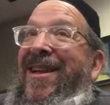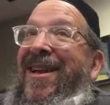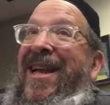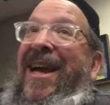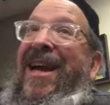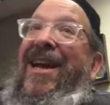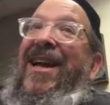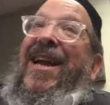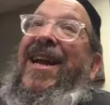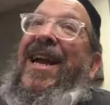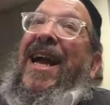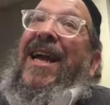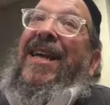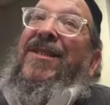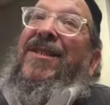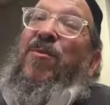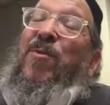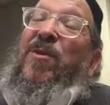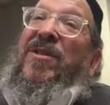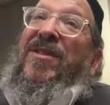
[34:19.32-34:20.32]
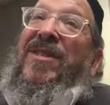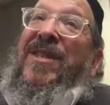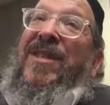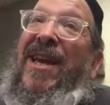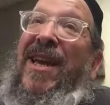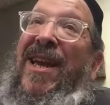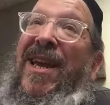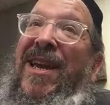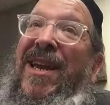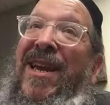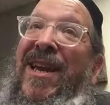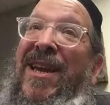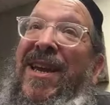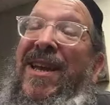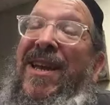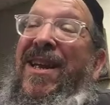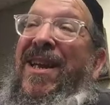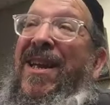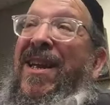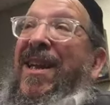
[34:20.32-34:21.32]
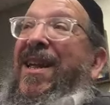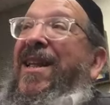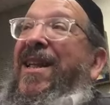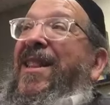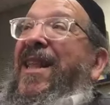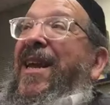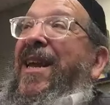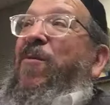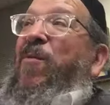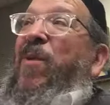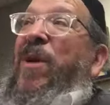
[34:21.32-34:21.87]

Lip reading: Guys would say, like